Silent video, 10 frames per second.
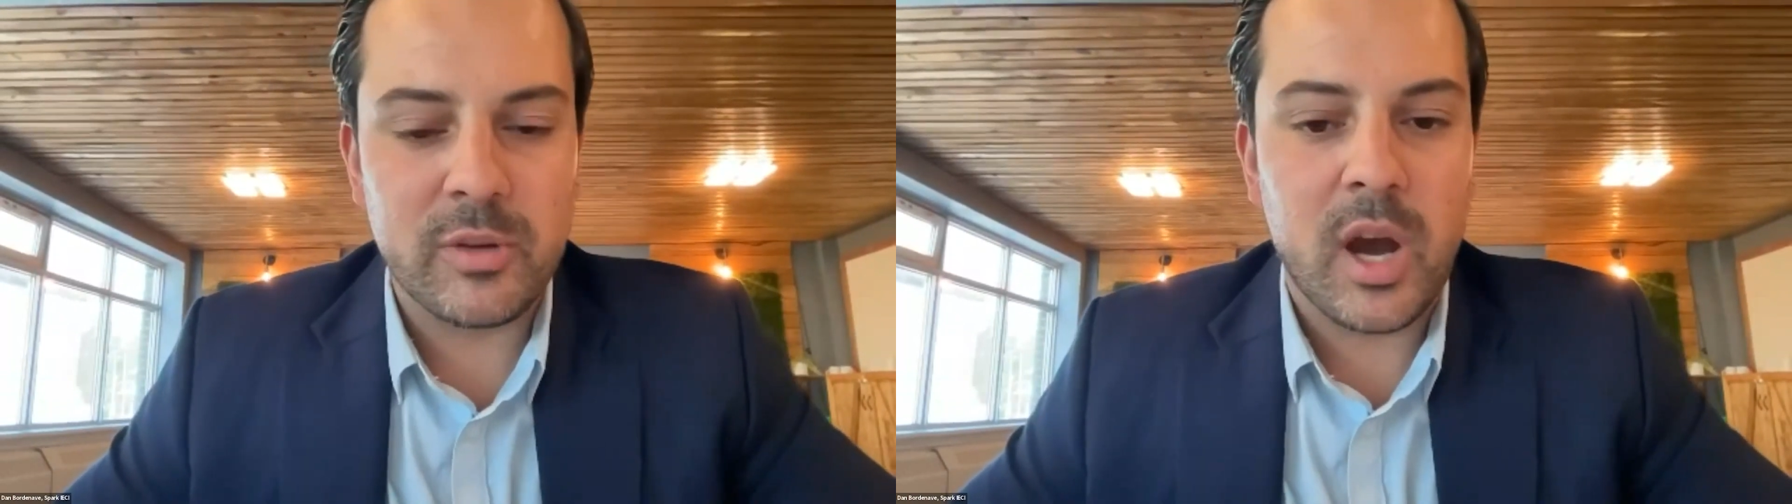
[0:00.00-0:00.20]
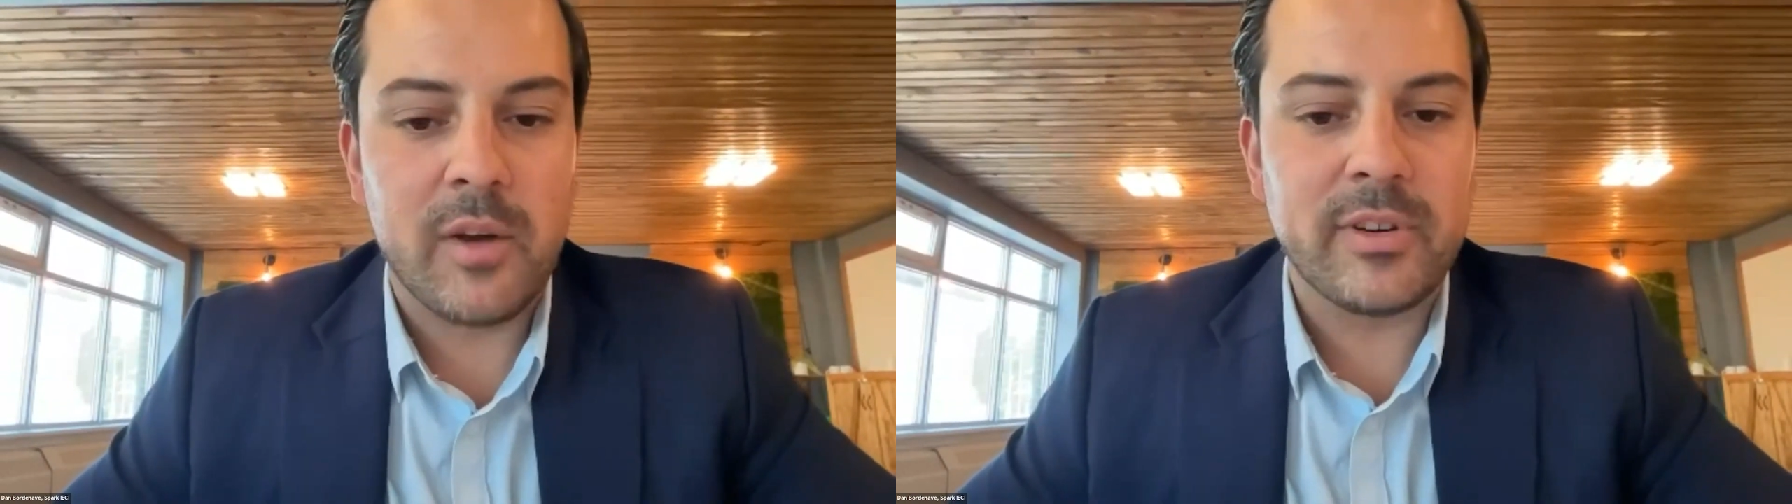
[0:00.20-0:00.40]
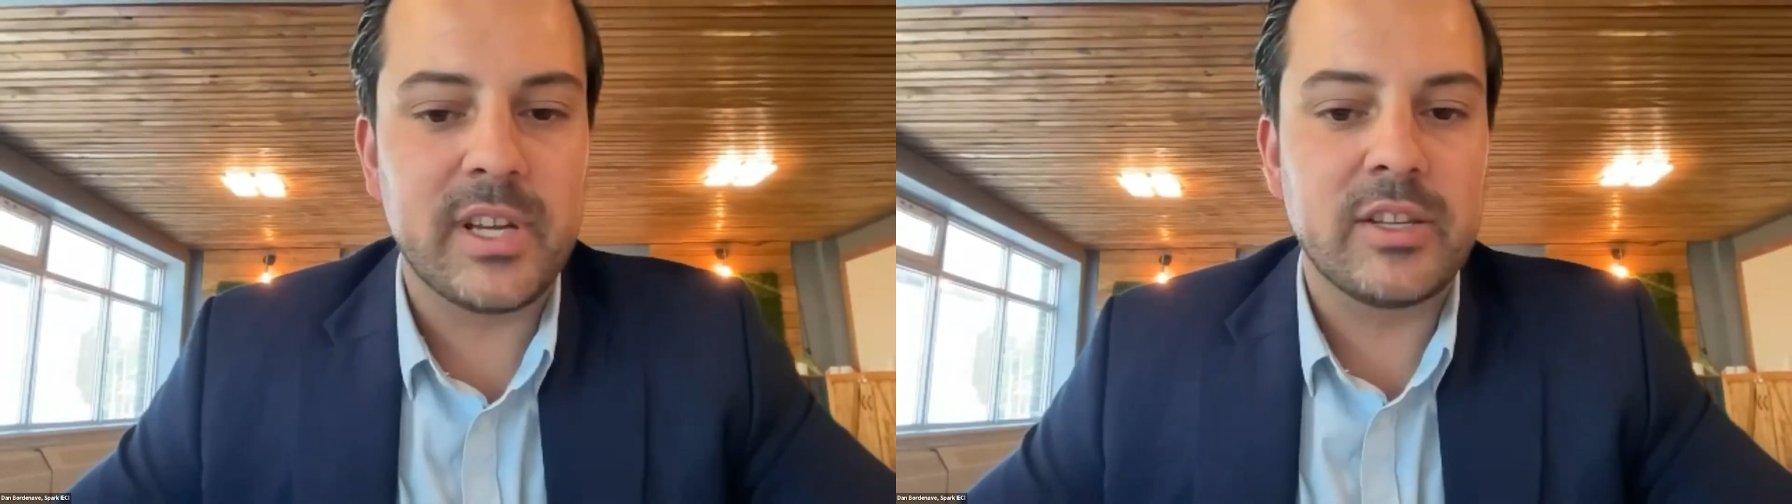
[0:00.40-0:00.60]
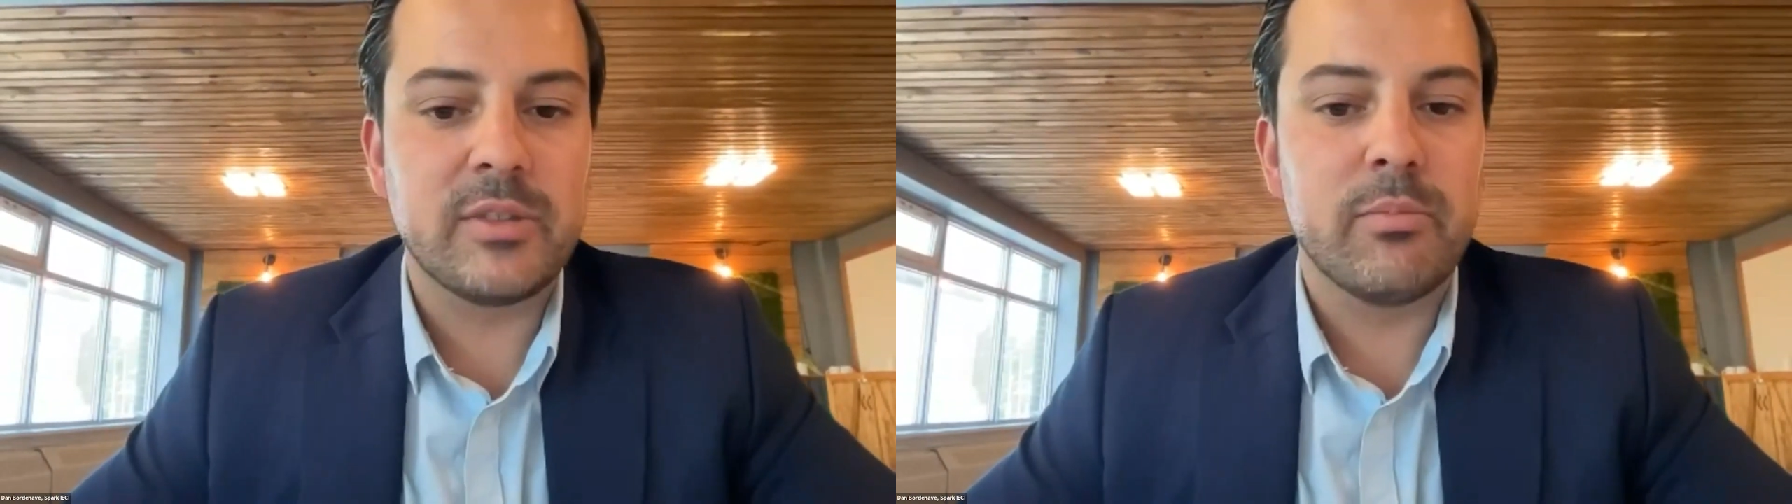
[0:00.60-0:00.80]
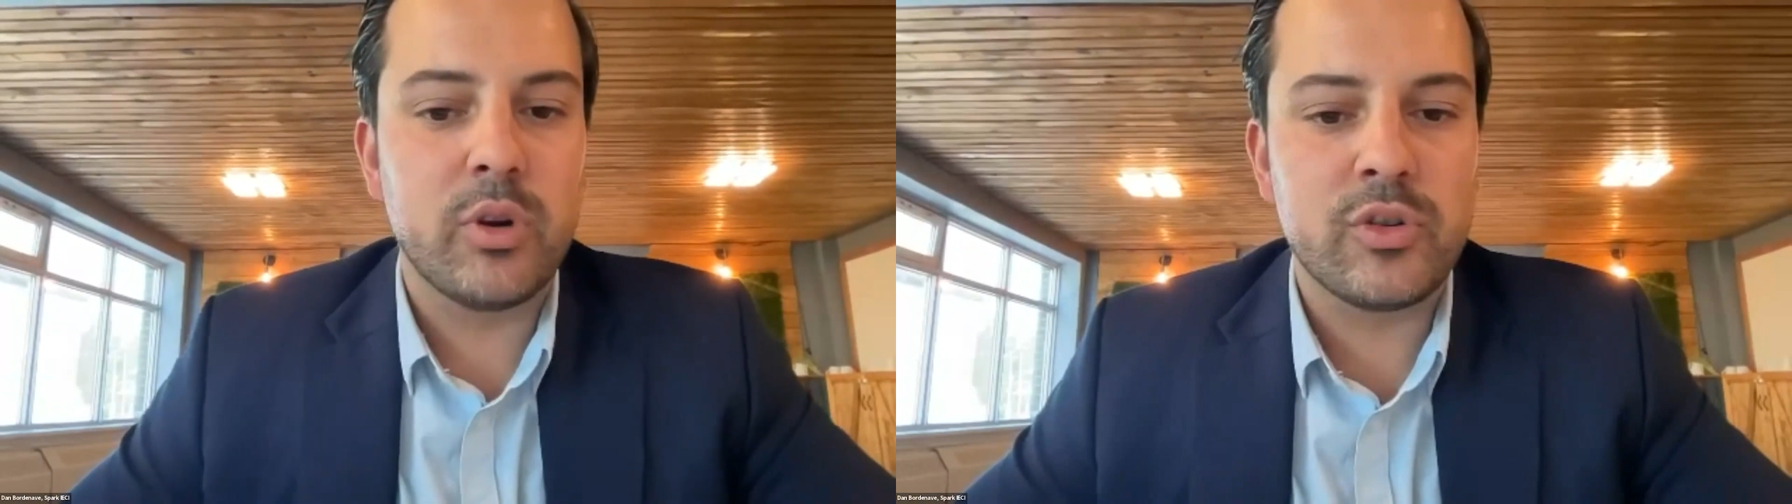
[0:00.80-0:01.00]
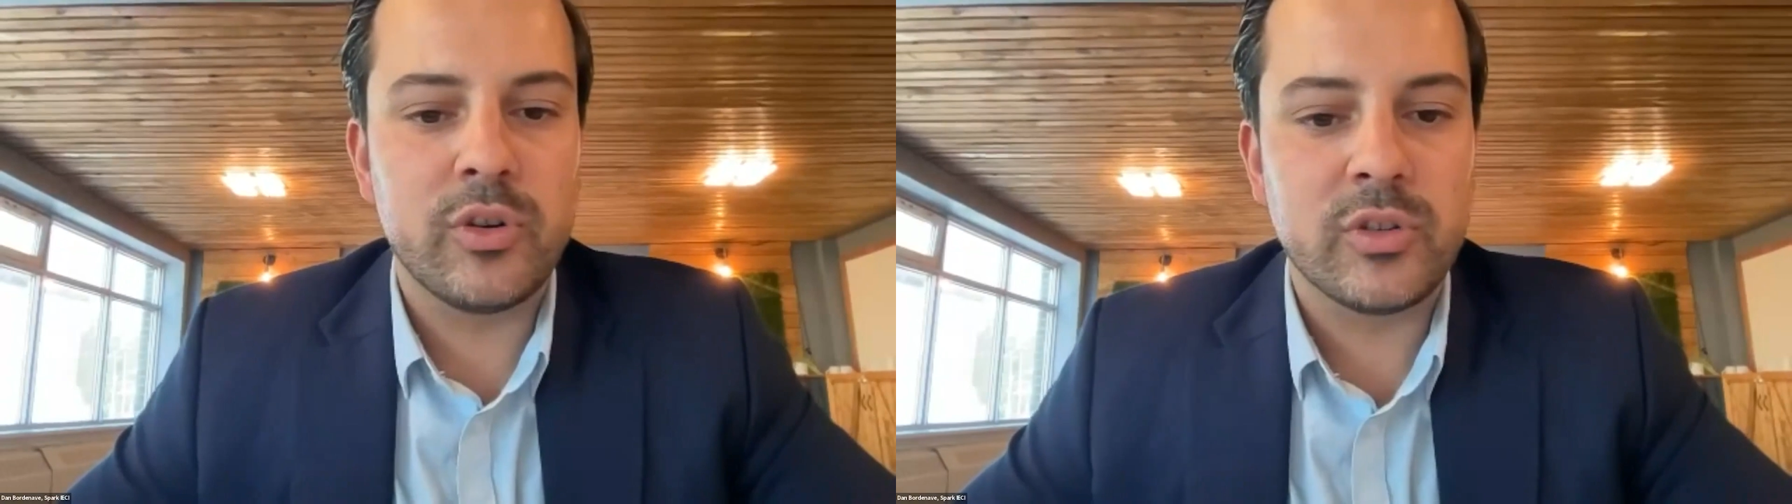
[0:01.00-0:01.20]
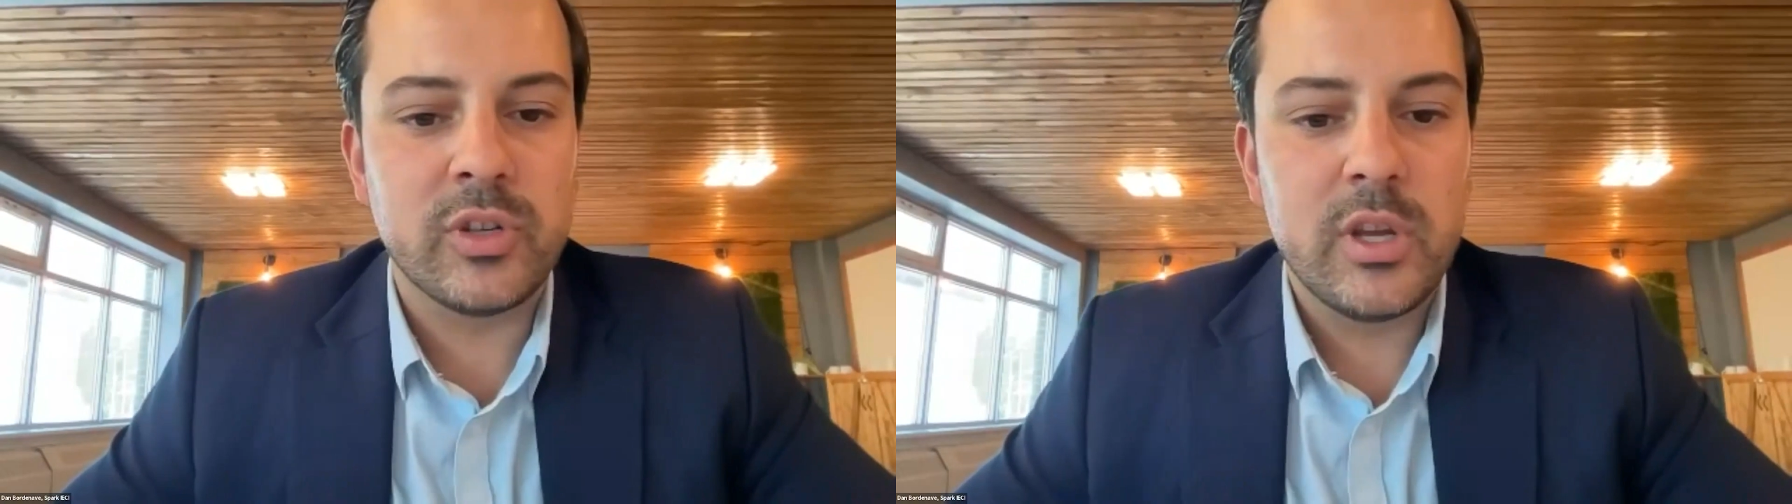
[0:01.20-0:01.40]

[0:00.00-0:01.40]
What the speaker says: oftentimes mergers